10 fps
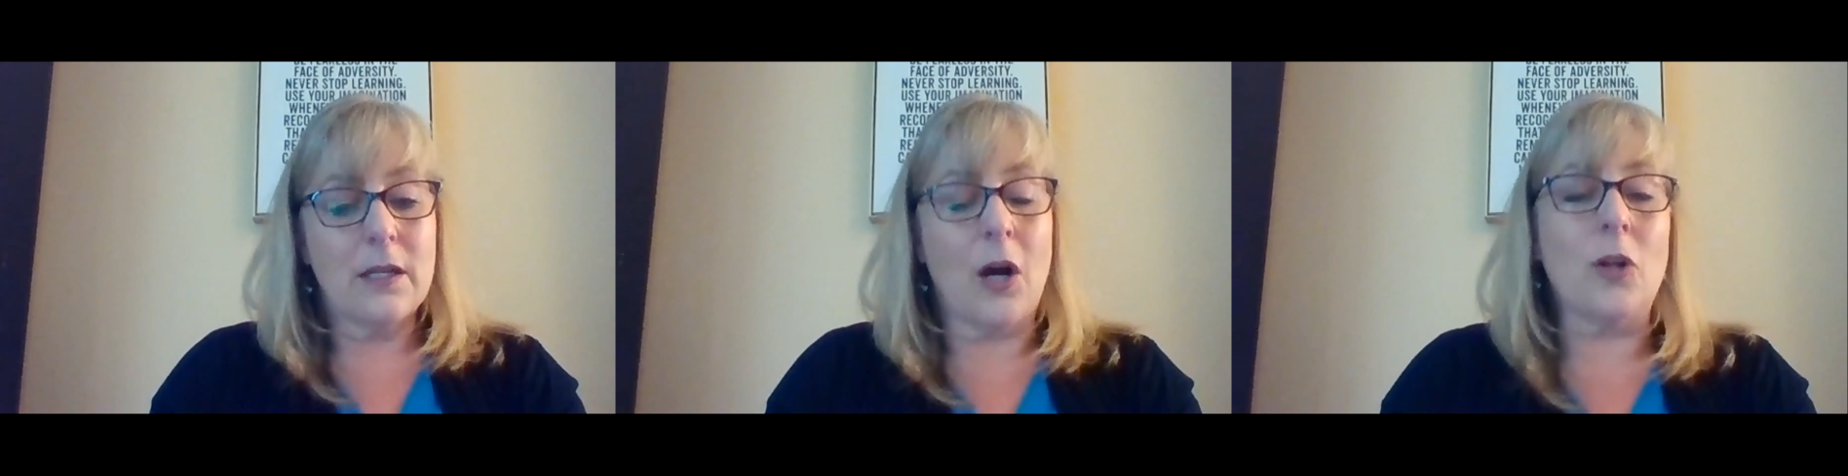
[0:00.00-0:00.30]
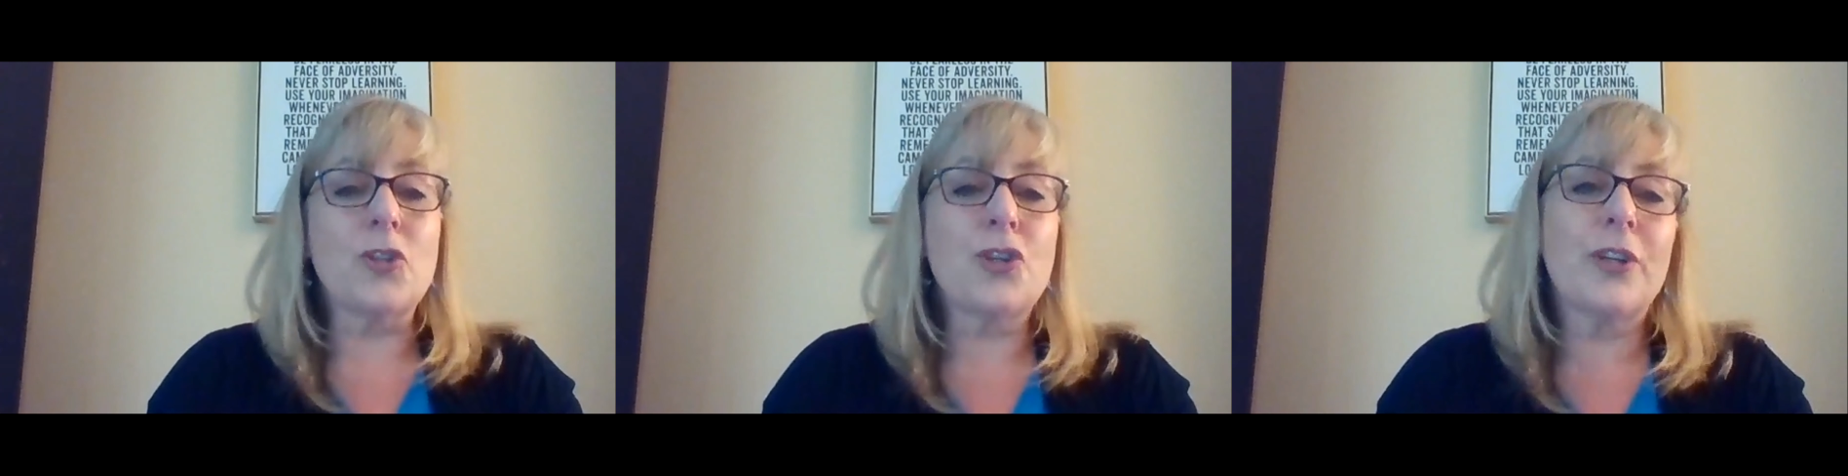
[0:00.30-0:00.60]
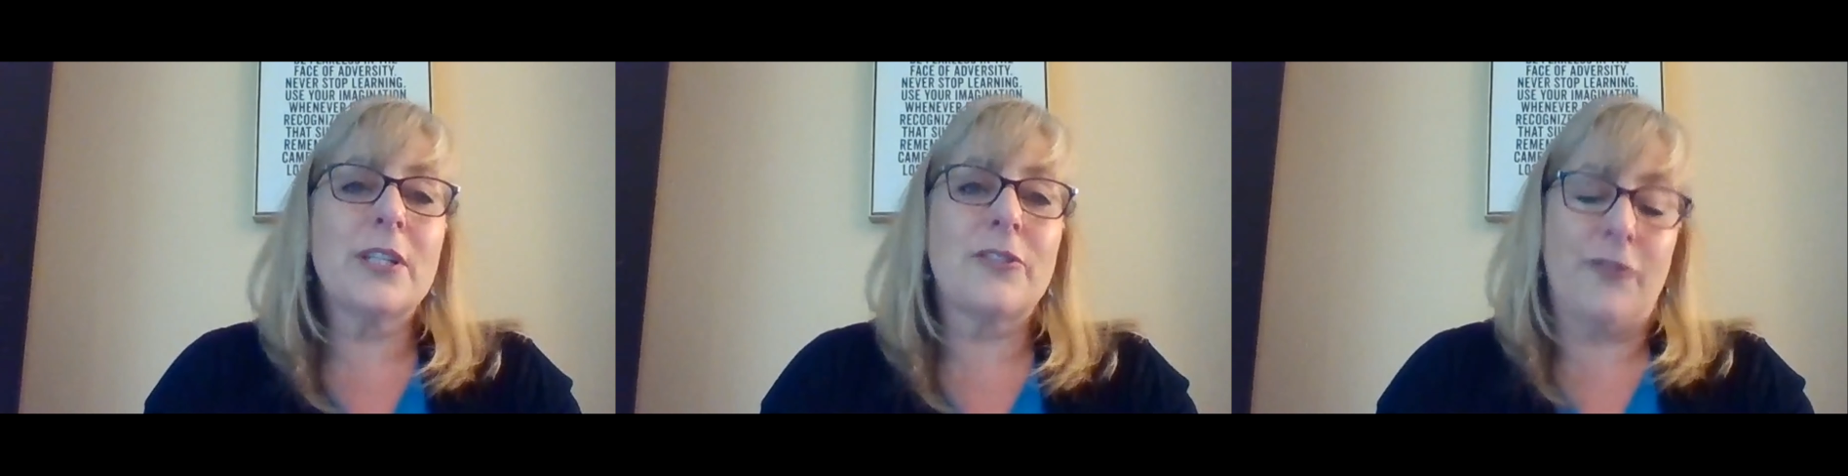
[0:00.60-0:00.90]
Culture
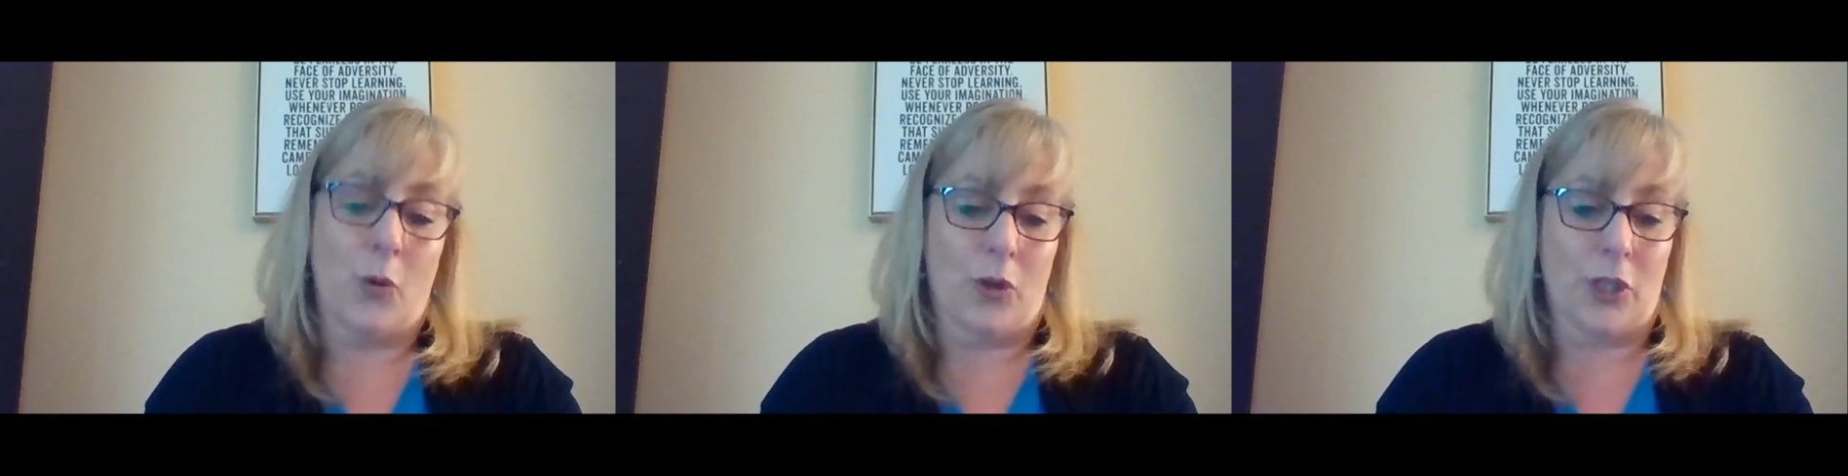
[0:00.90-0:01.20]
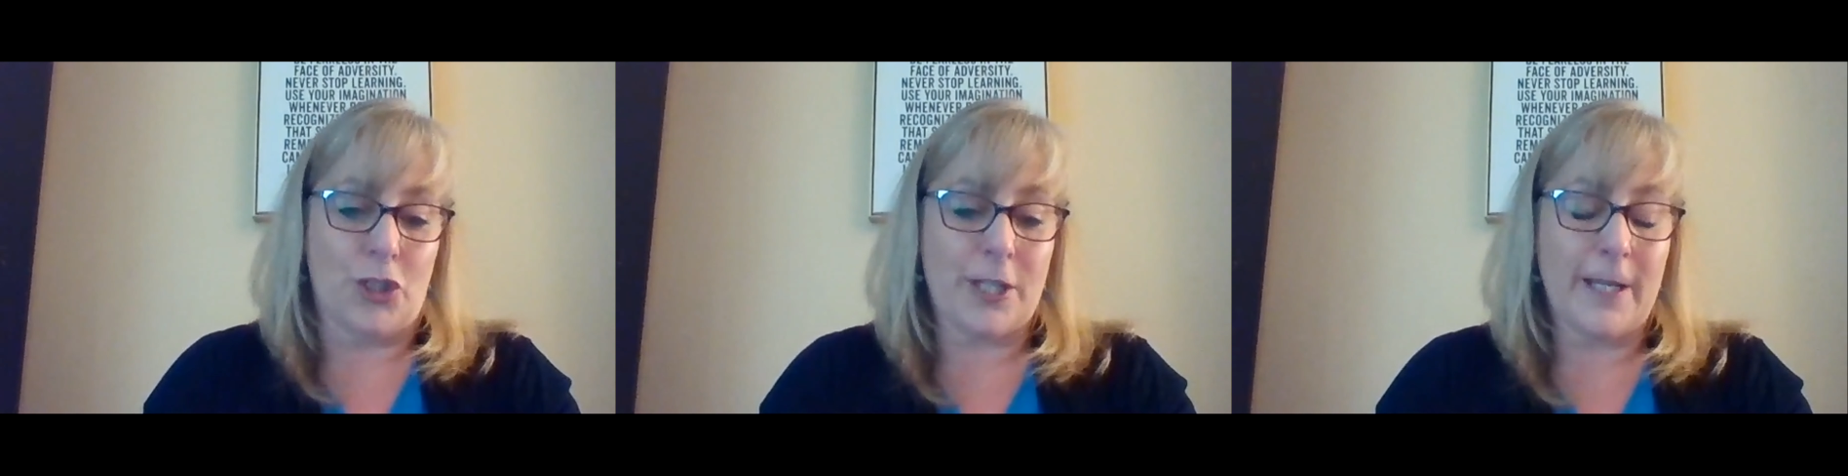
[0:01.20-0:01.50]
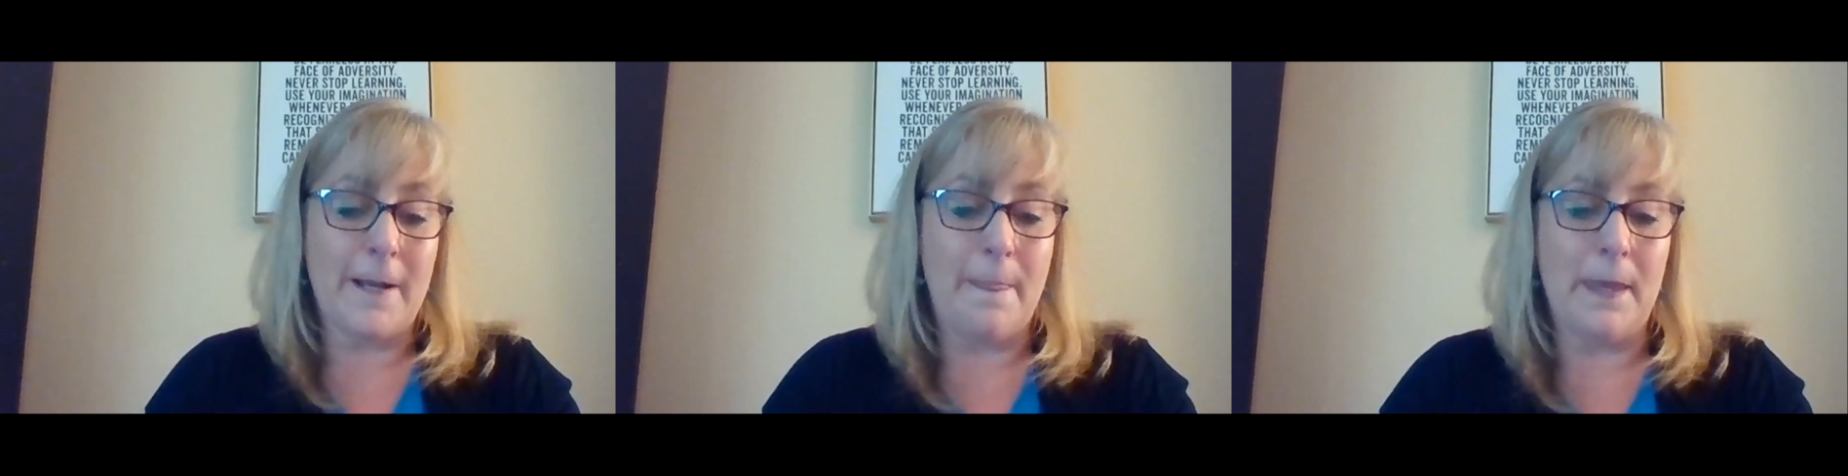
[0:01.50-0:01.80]
is forged
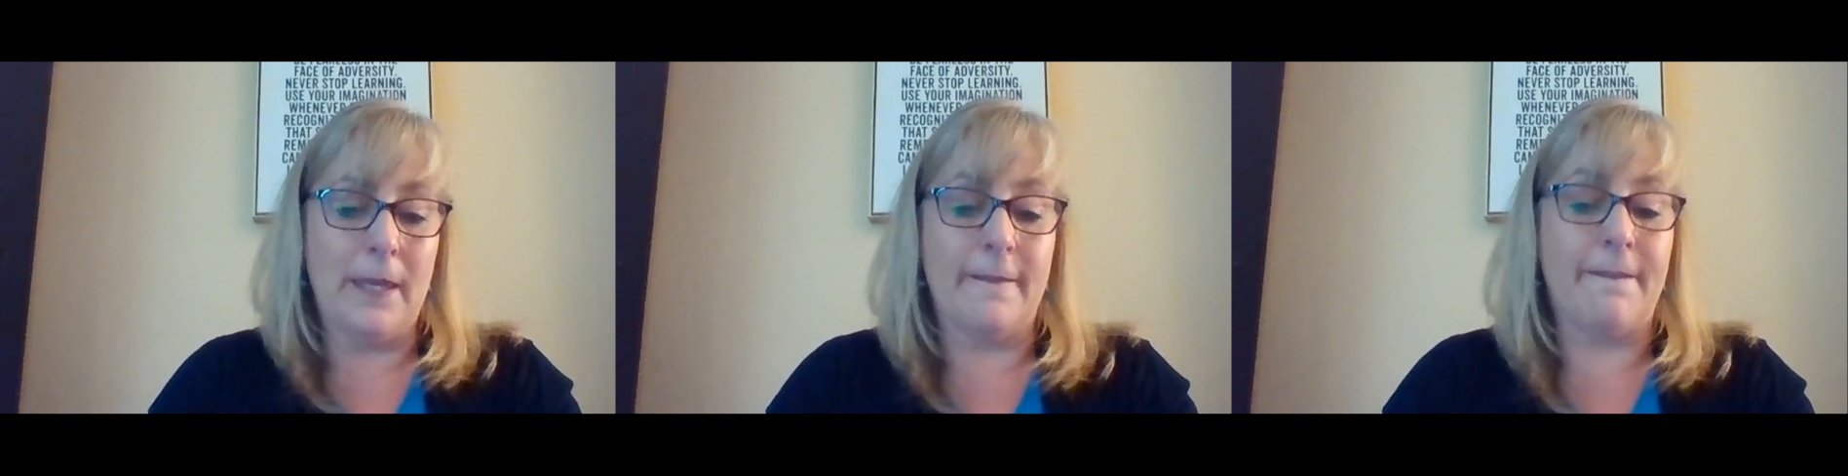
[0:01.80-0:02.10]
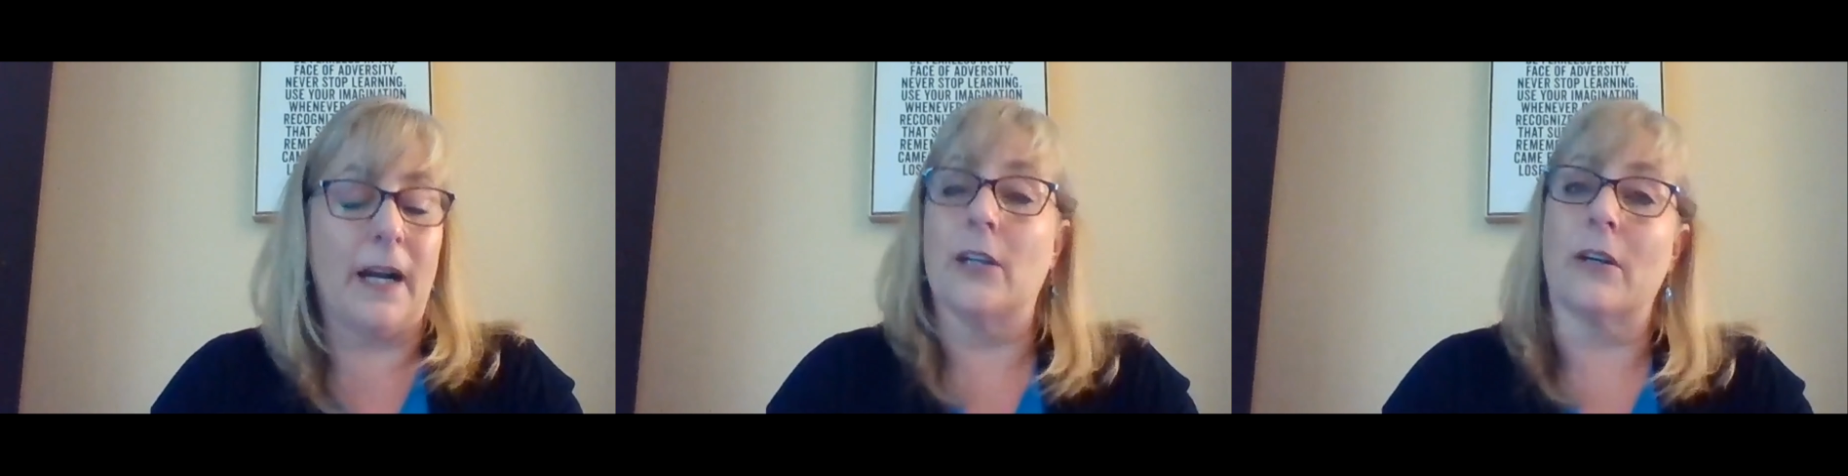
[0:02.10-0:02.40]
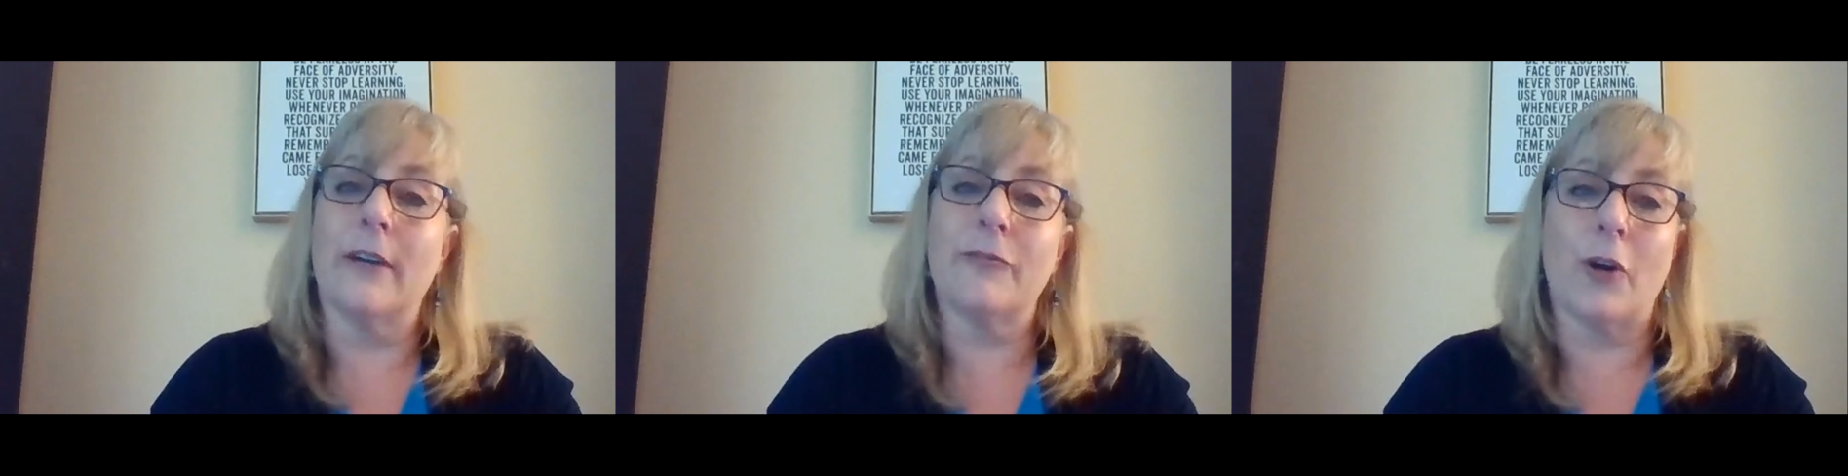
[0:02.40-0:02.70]
in the fire
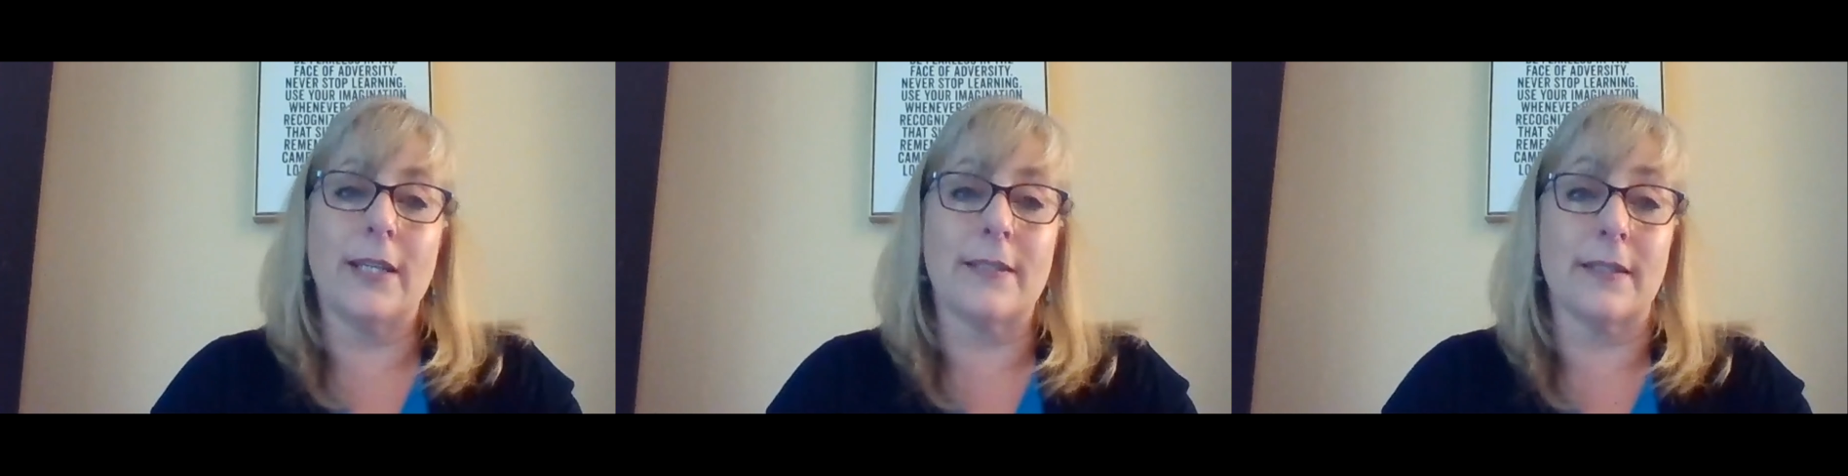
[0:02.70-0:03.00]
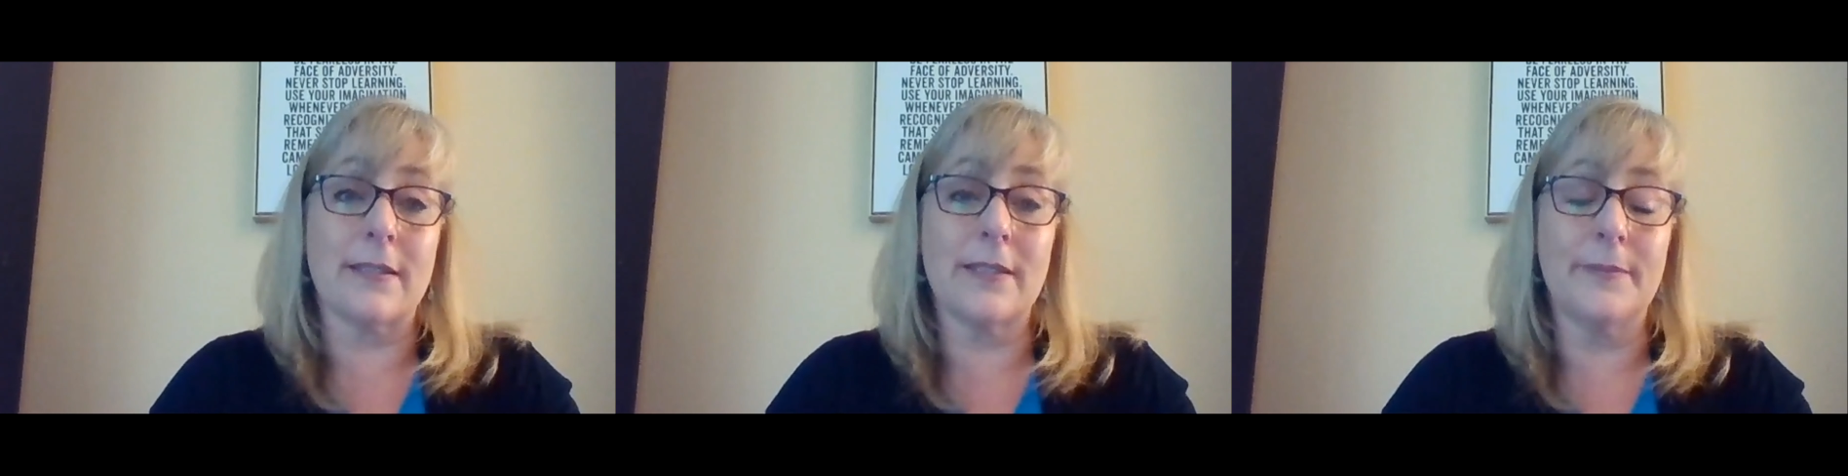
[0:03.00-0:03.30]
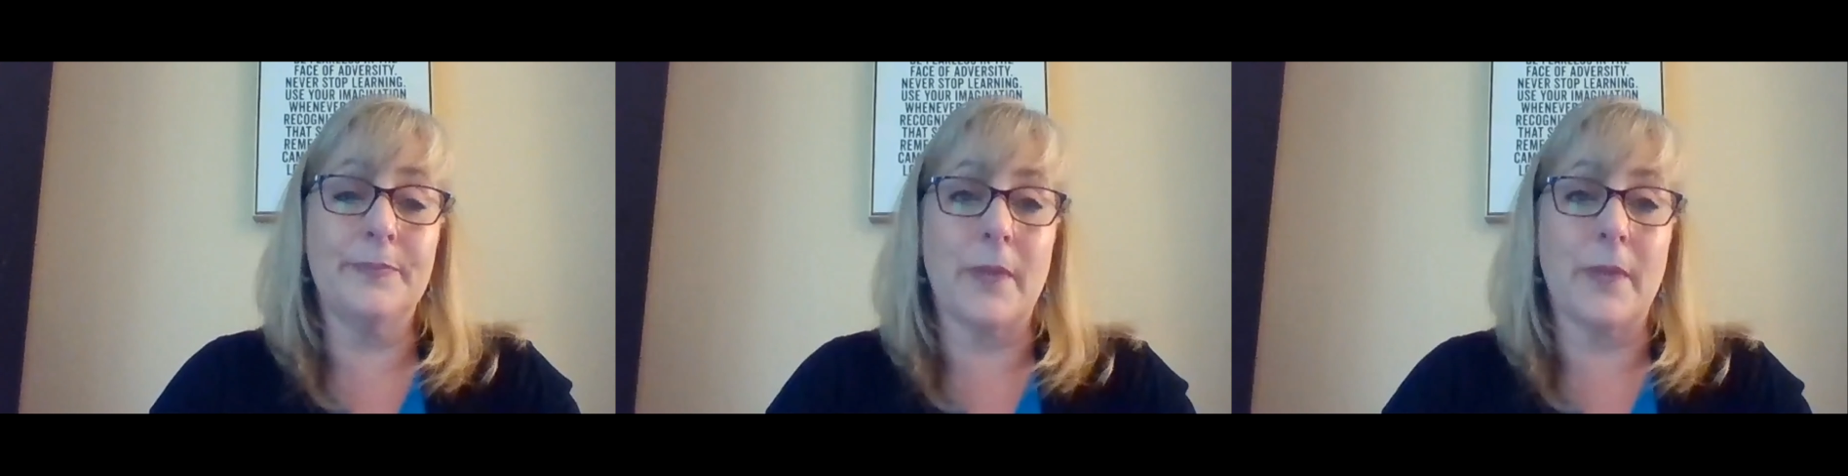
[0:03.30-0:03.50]
of crisis,